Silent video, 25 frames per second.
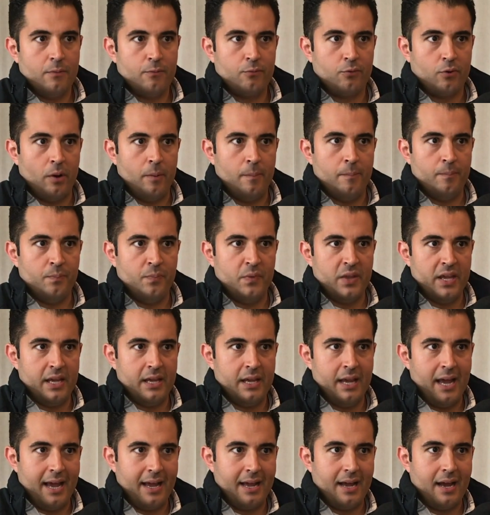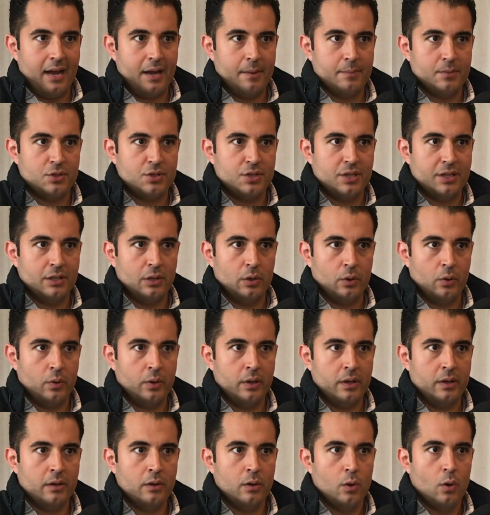from the AI machine
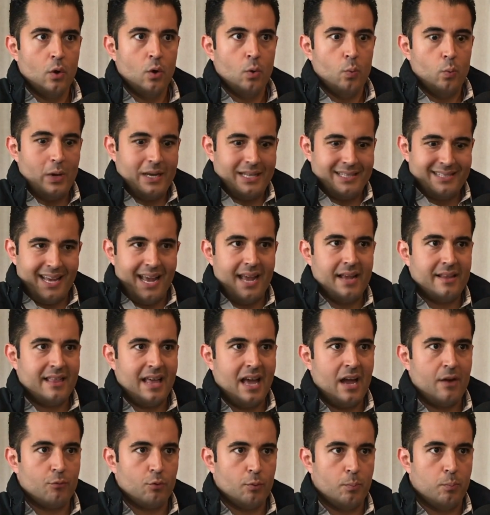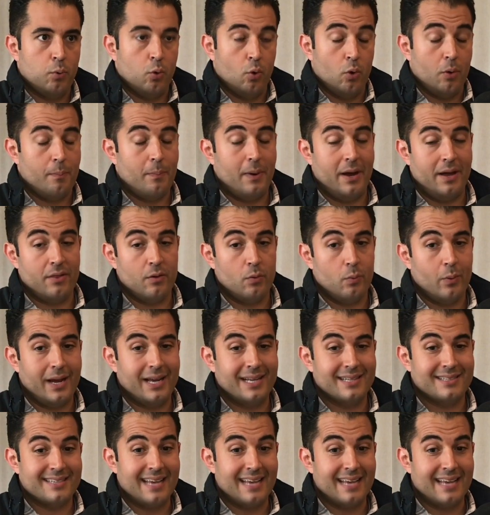learning, we take that report. By the way, it's